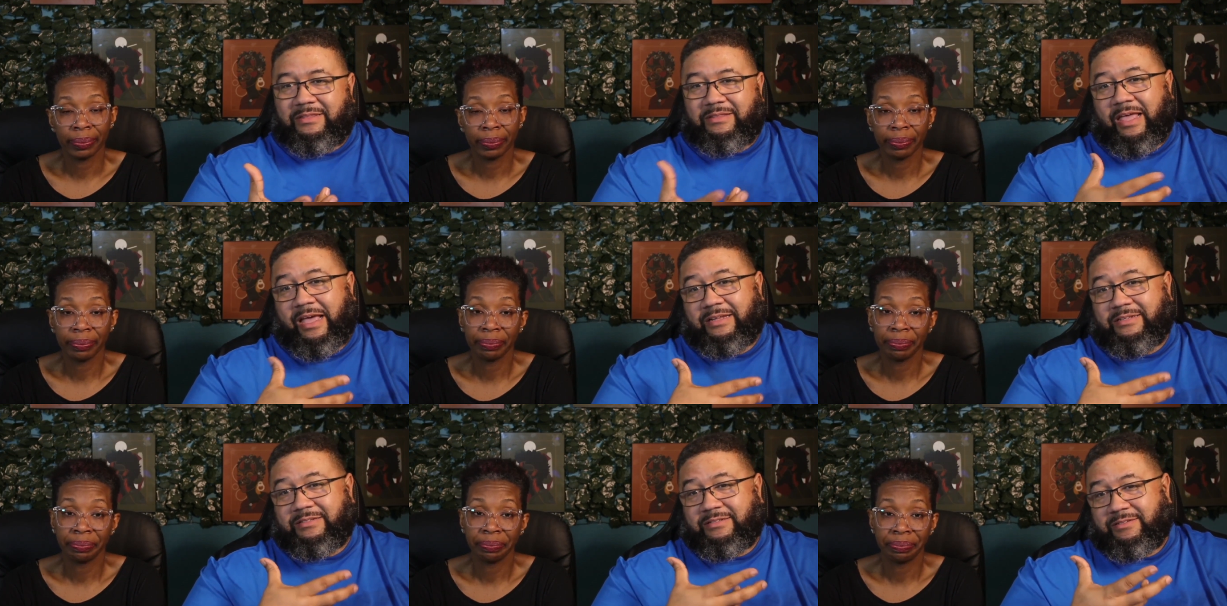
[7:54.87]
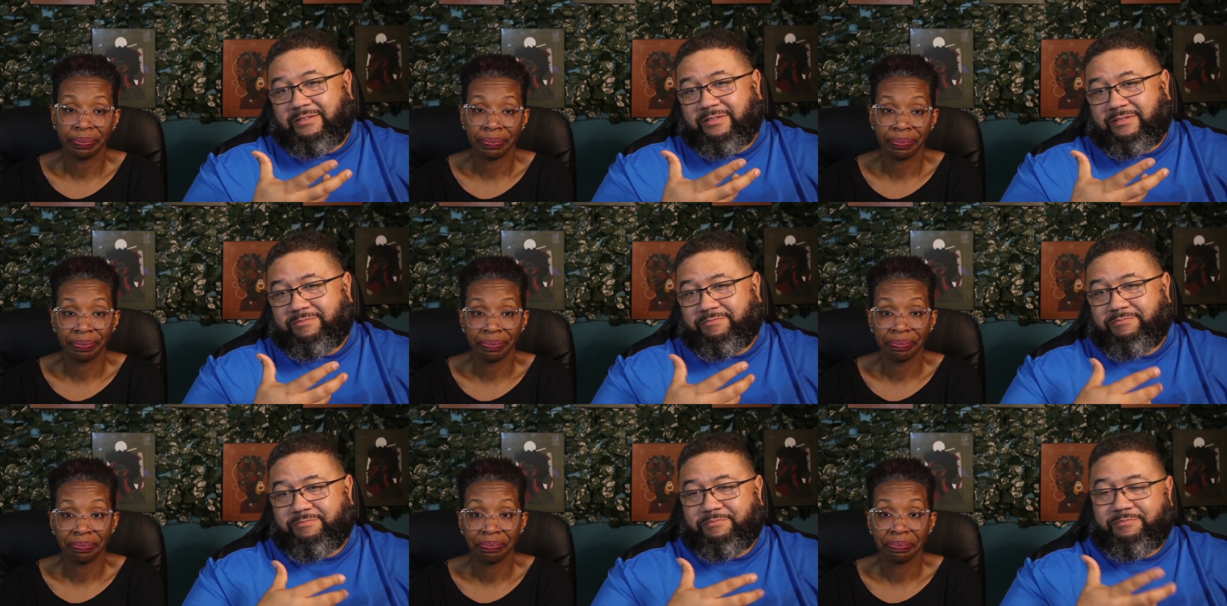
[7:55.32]
Speaker 1: That's
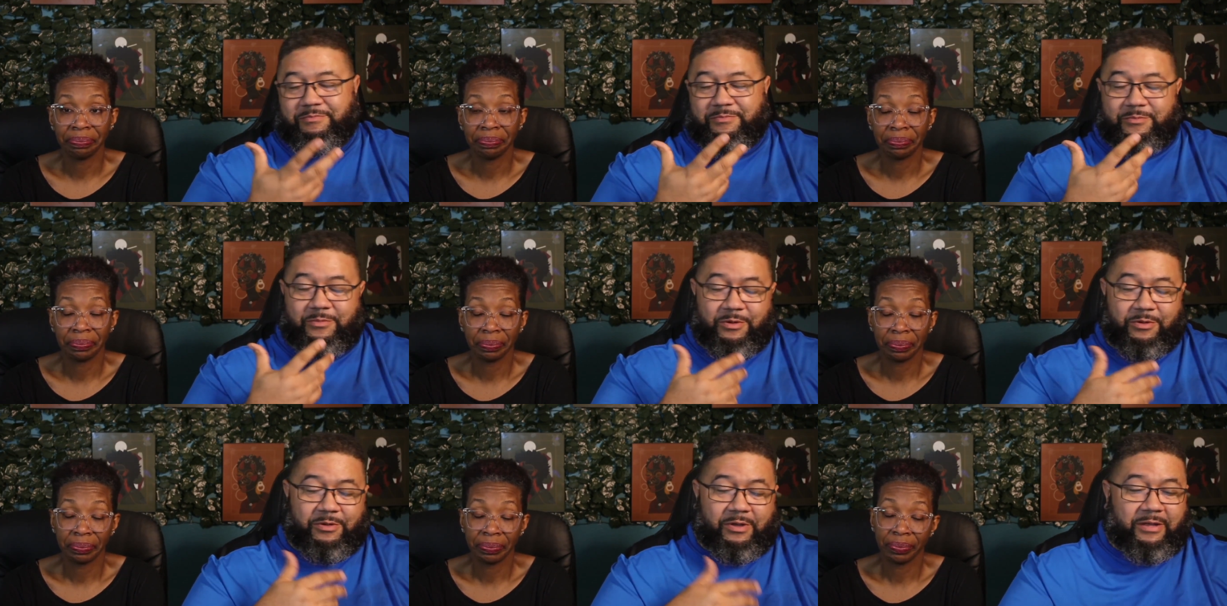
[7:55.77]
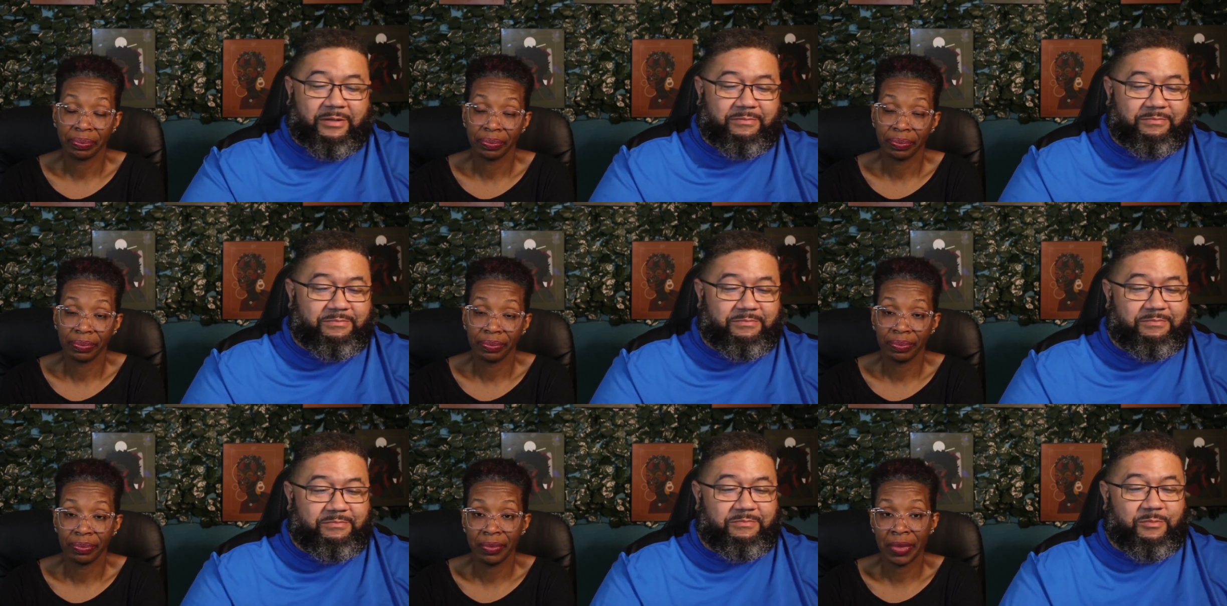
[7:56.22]
okay.
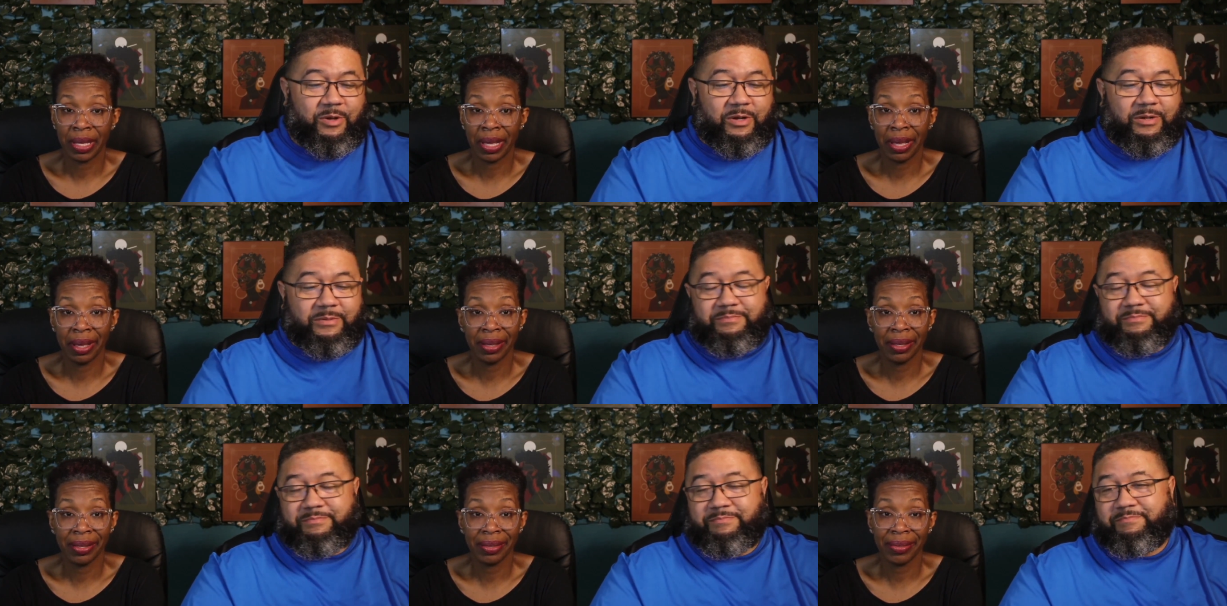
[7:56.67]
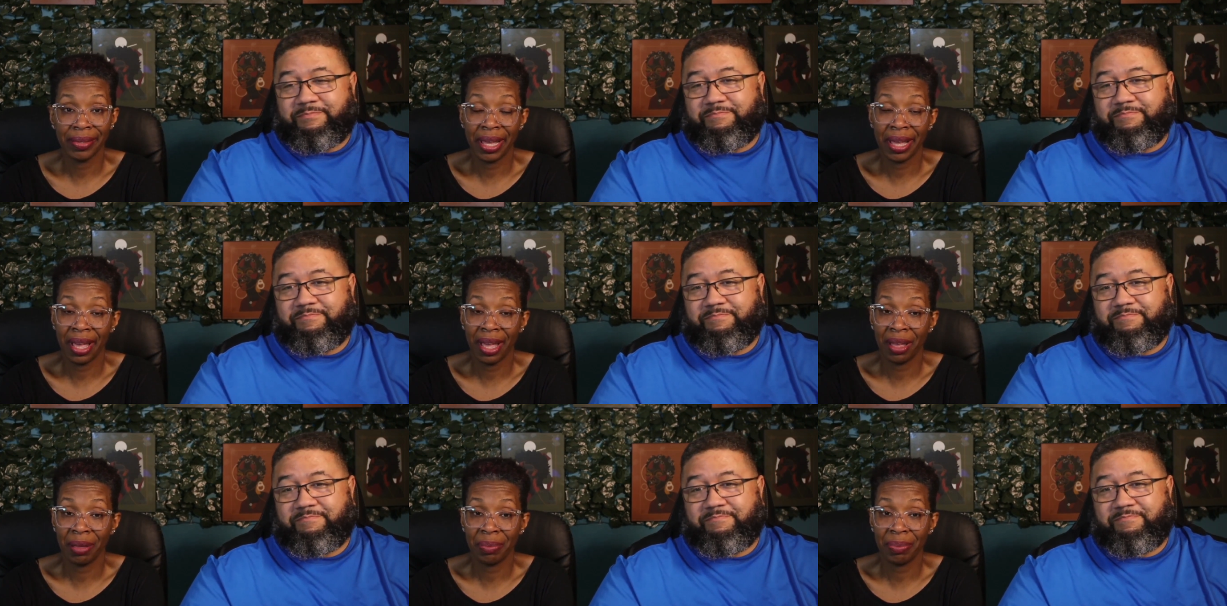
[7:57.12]
Well, yeah,
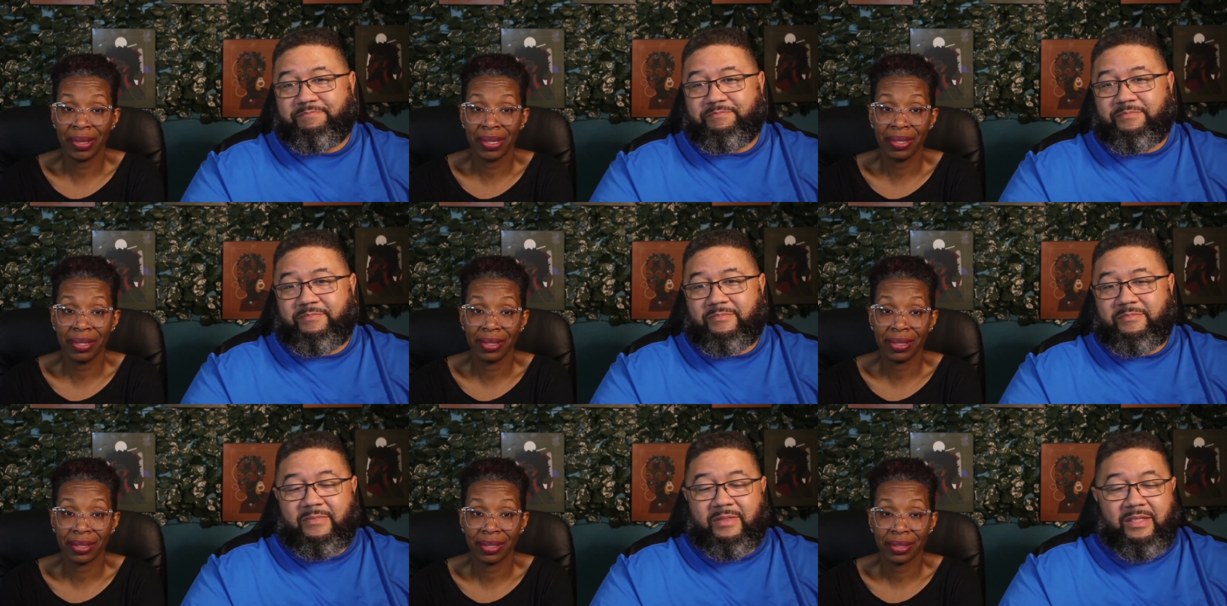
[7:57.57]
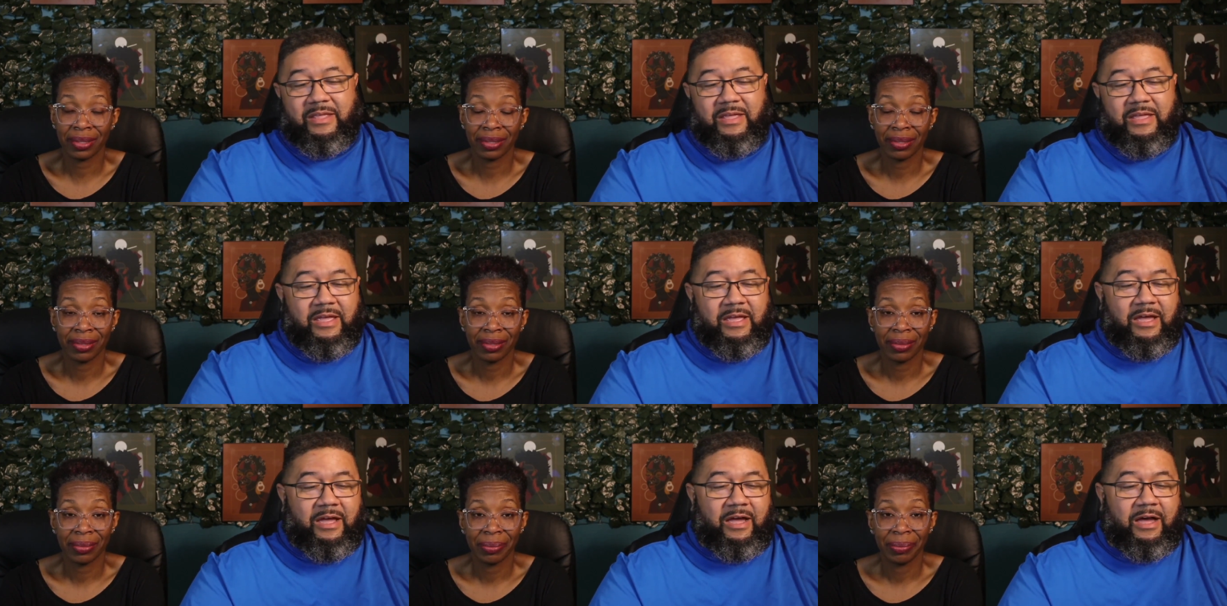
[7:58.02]
it
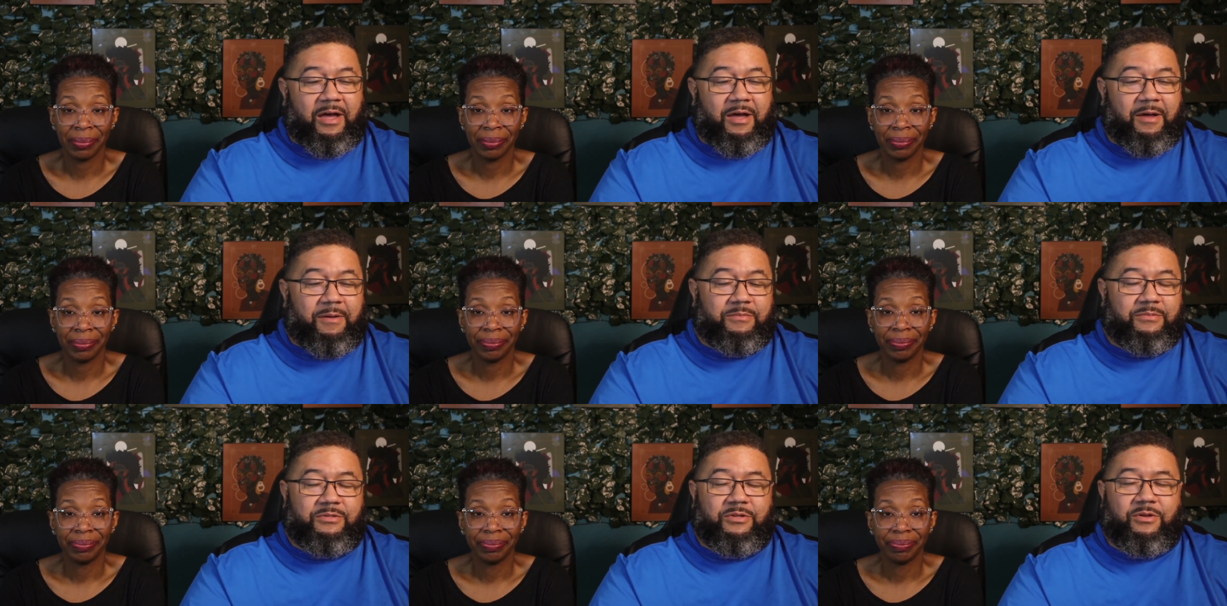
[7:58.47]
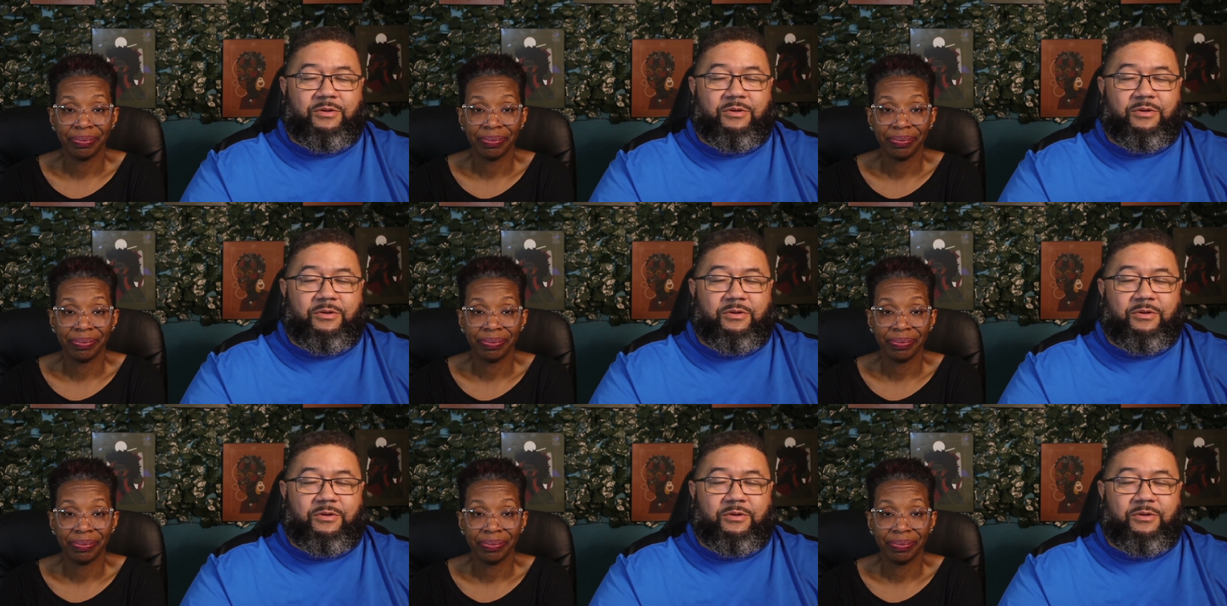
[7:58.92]
happens.